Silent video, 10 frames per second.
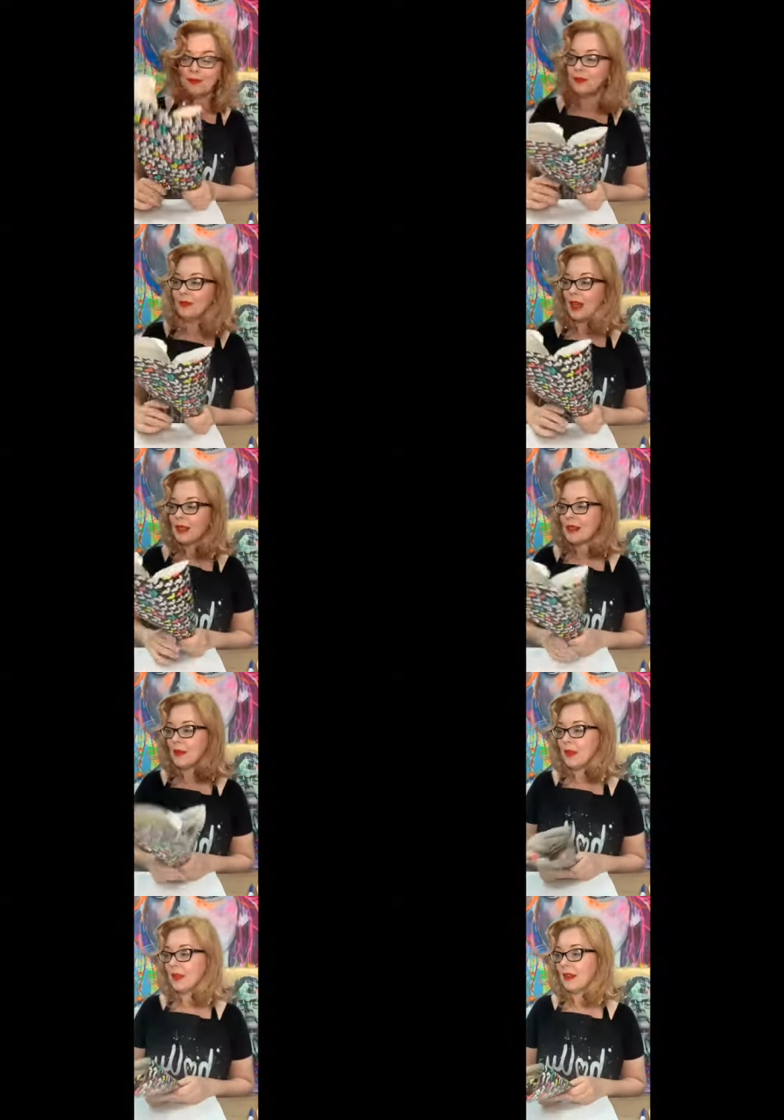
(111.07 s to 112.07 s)
That's
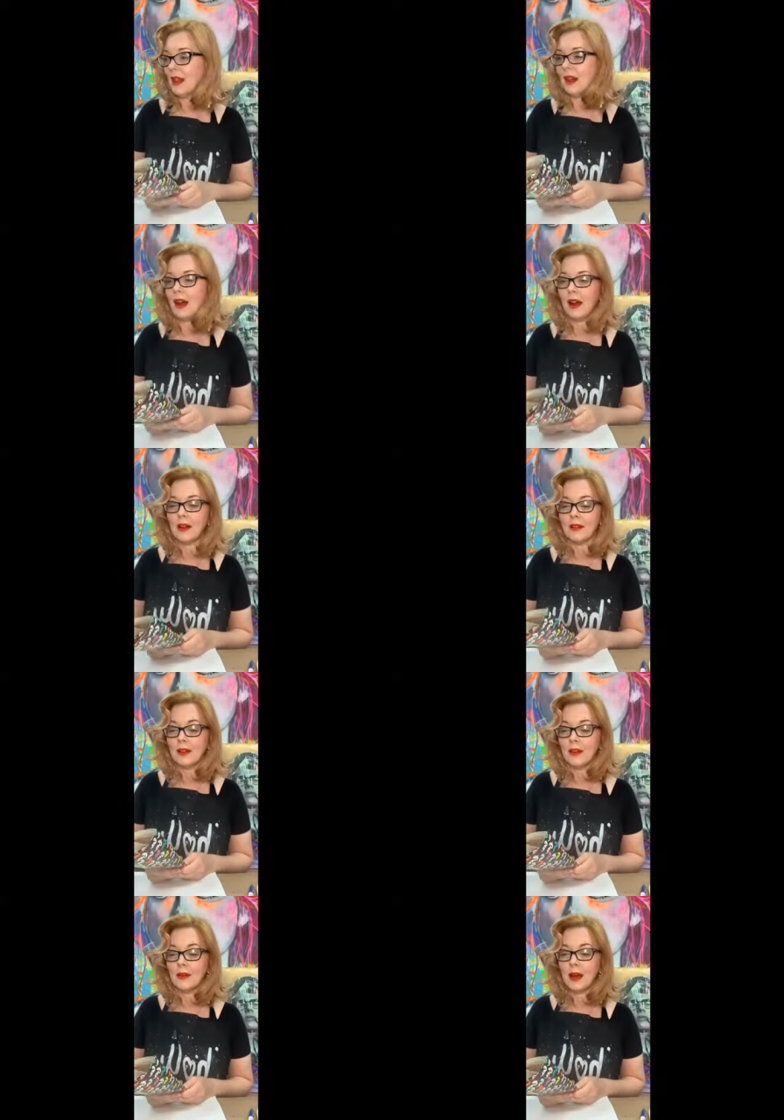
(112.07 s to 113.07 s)
something that, I don't
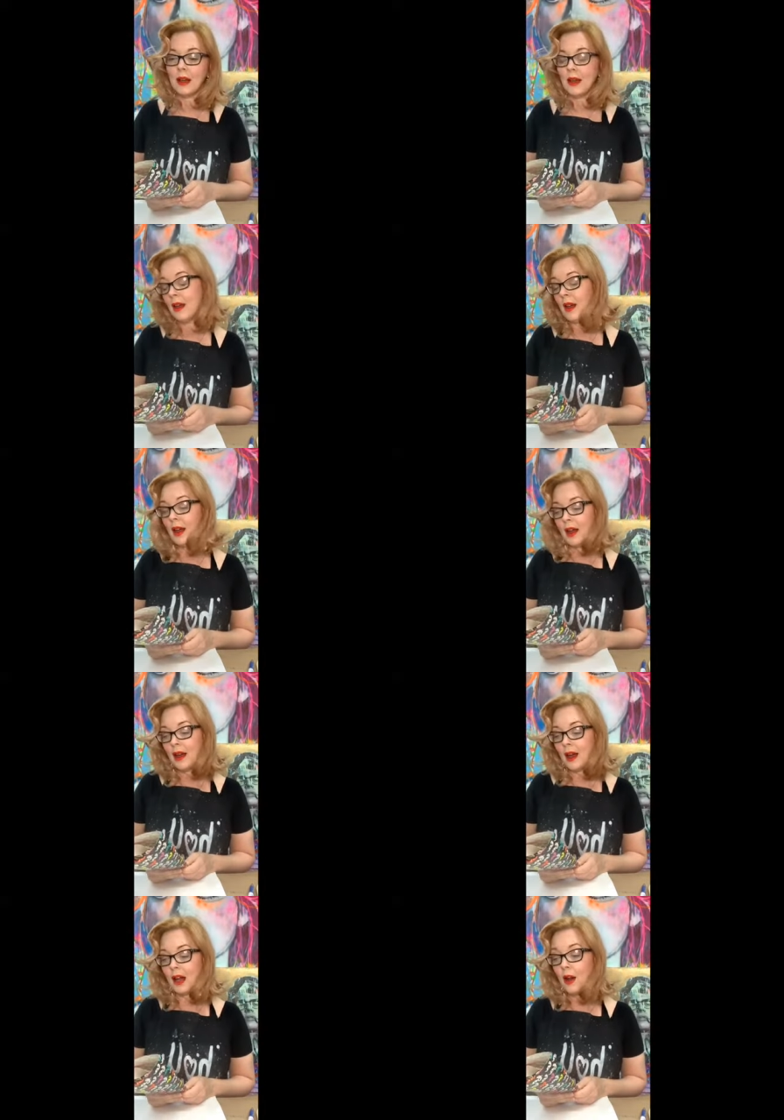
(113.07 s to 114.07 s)
know.
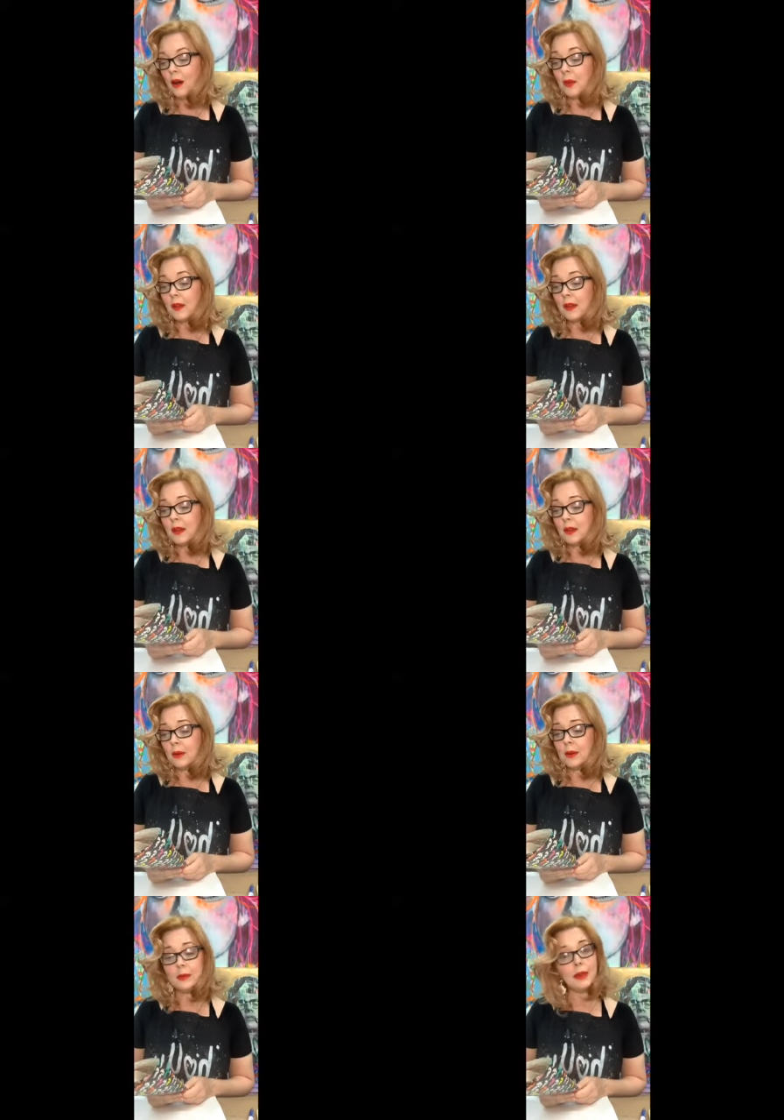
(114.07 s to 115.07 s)
I know I'm not the only
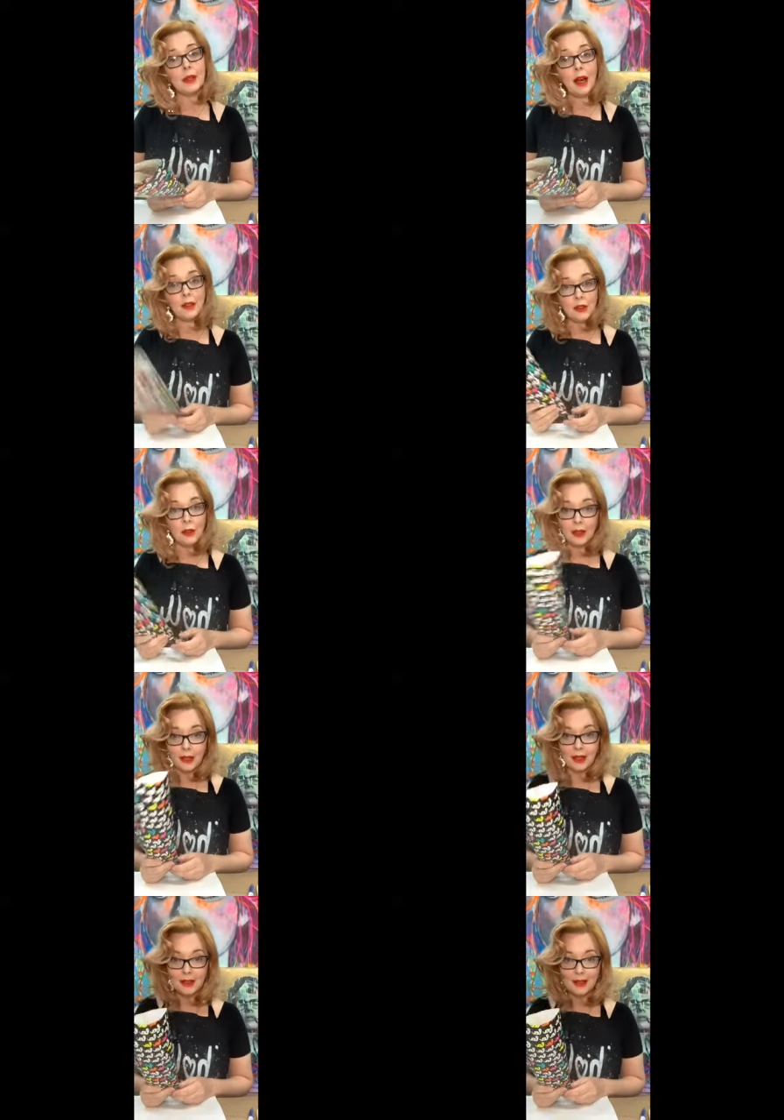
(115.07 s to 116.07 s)
one, but I do
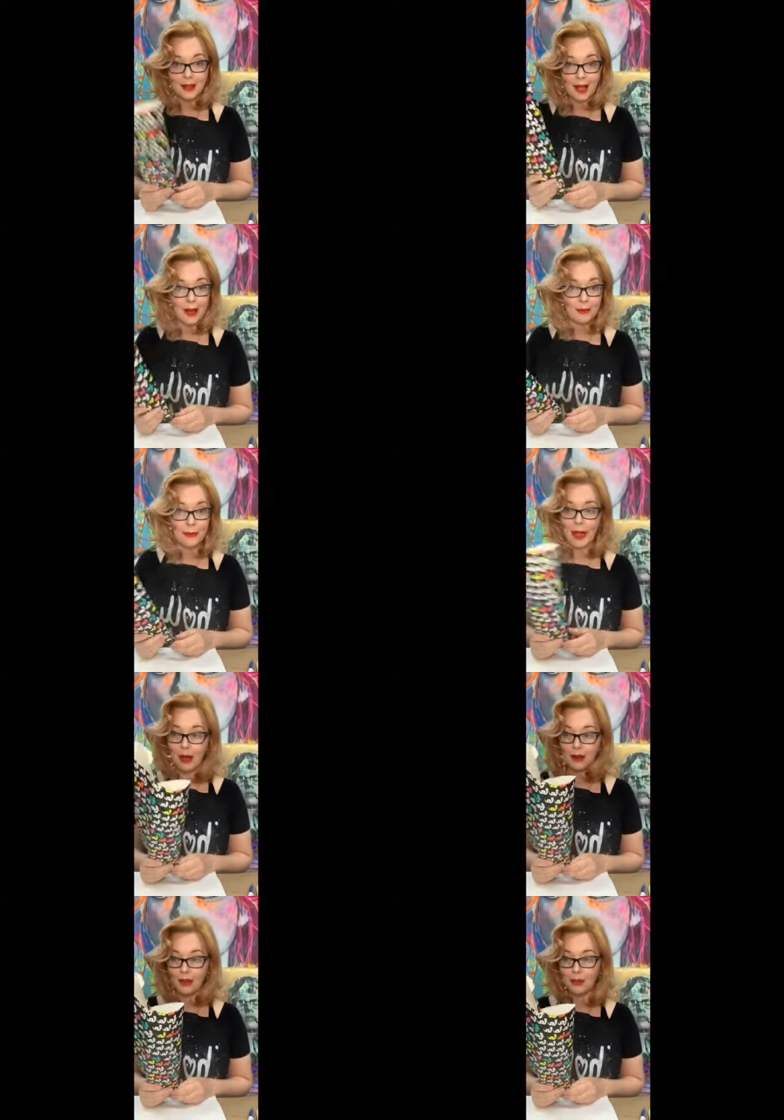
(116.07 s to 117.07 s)
collect and hang on
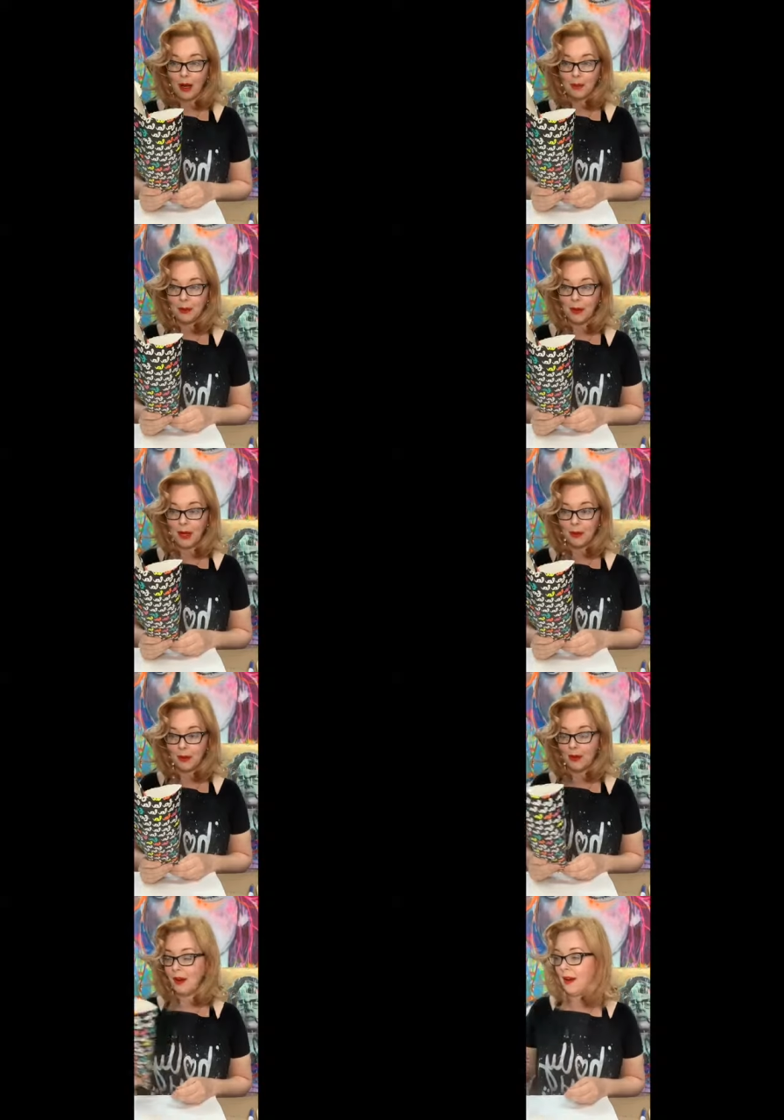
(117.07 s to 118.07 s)
to wrapping paper.
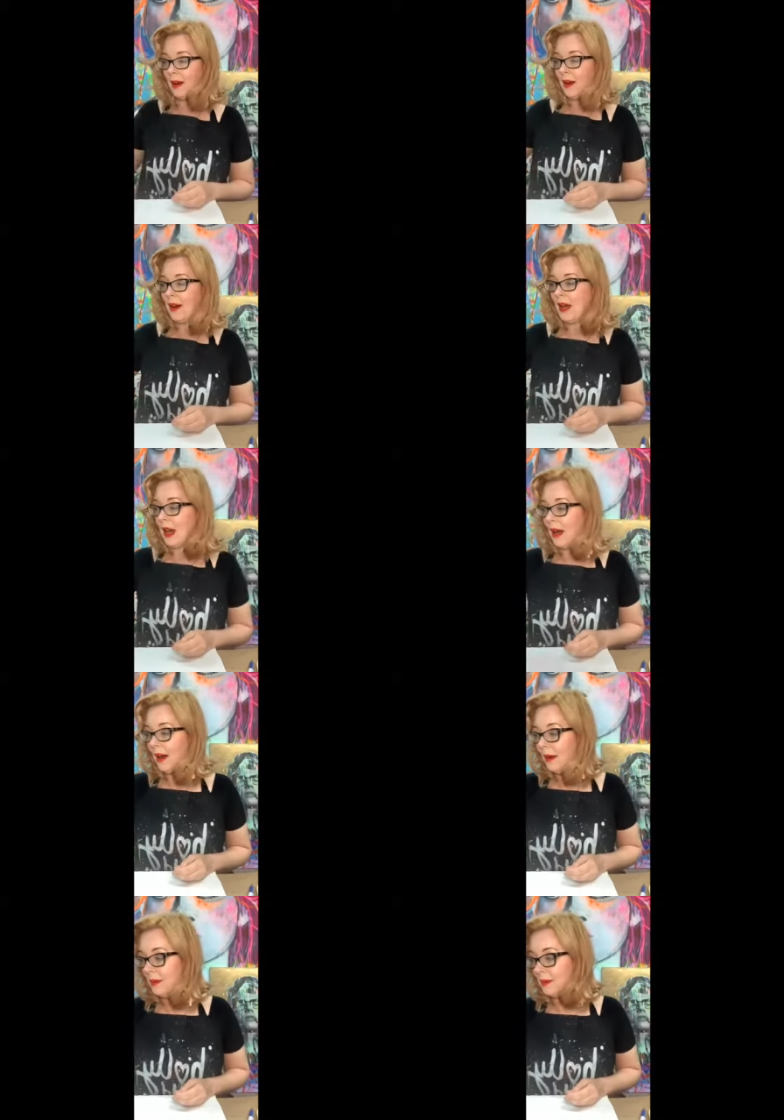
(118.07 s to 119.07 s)

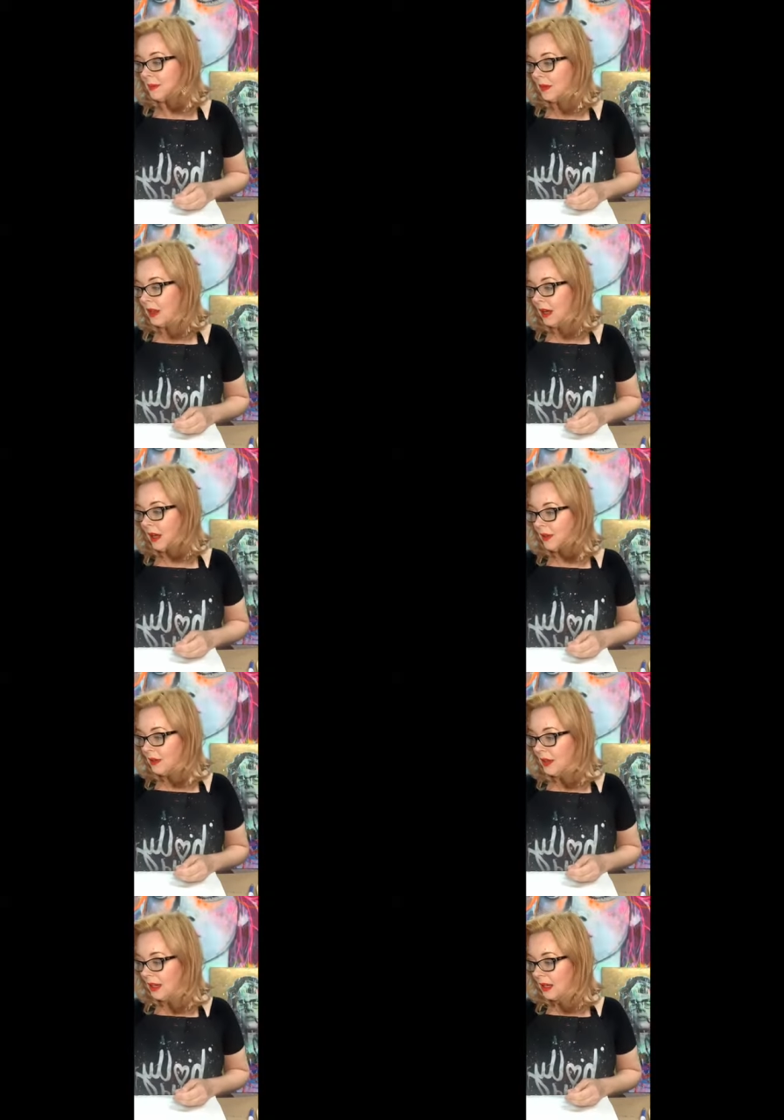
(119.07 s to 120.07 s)
Another
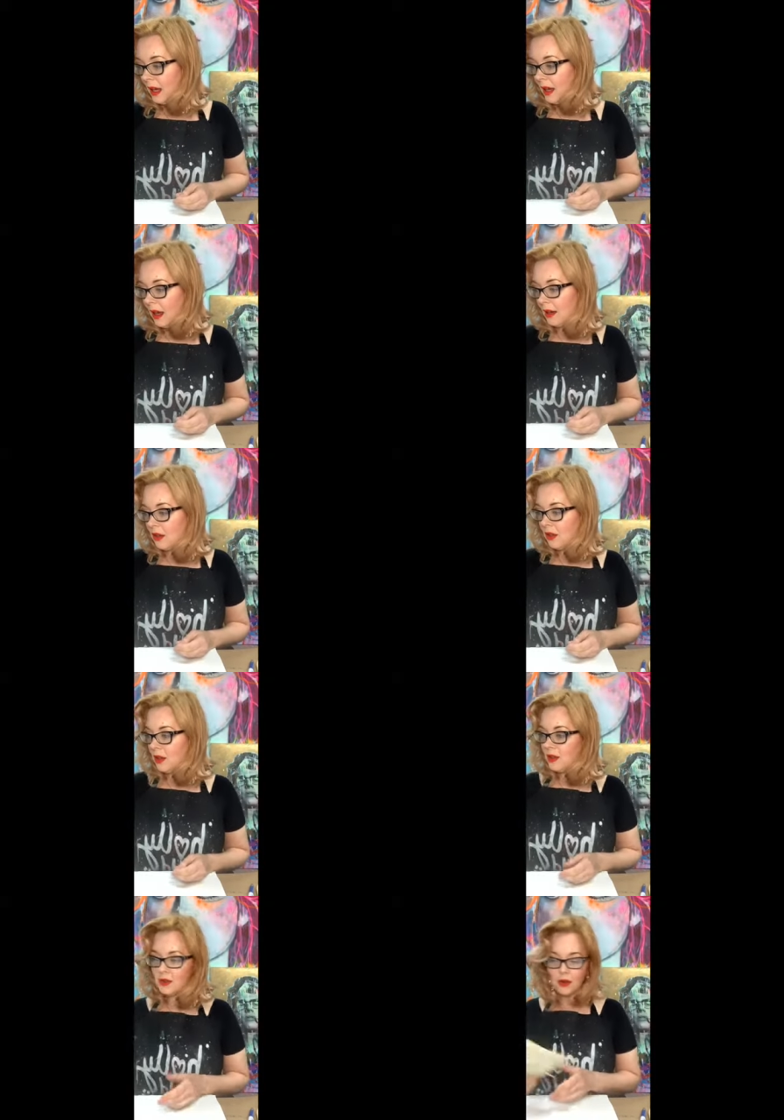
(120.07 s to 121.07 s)
thing you can
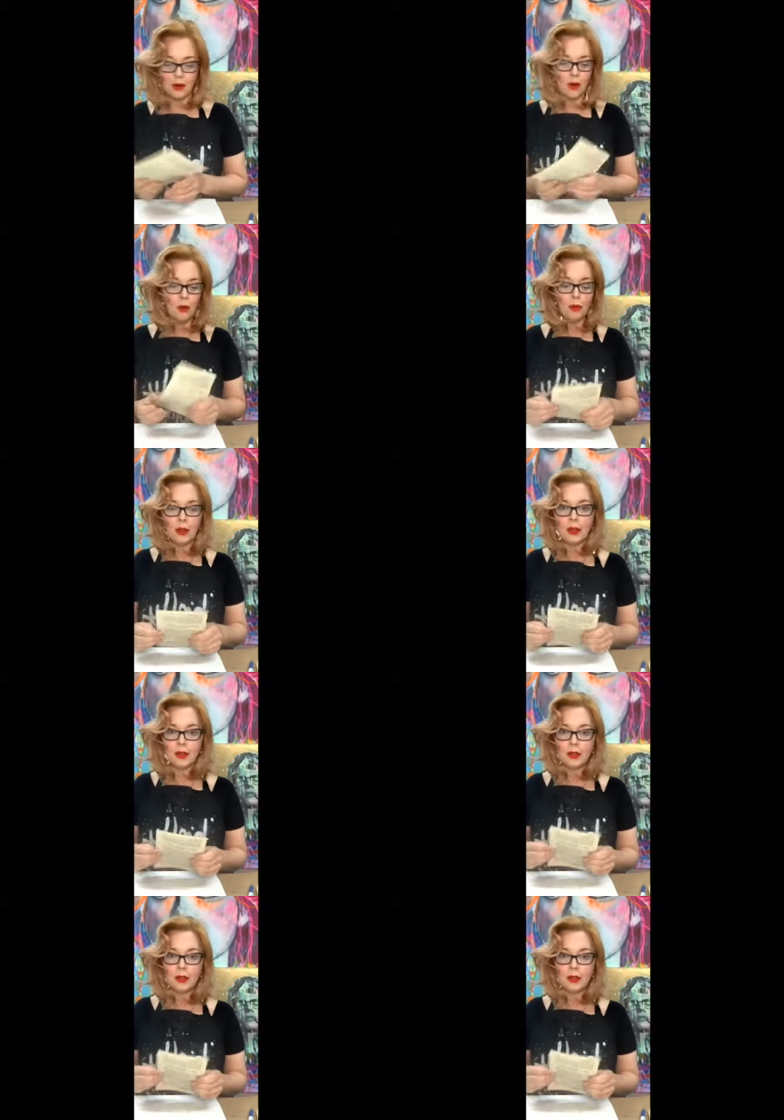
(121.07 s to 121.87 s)
use are old book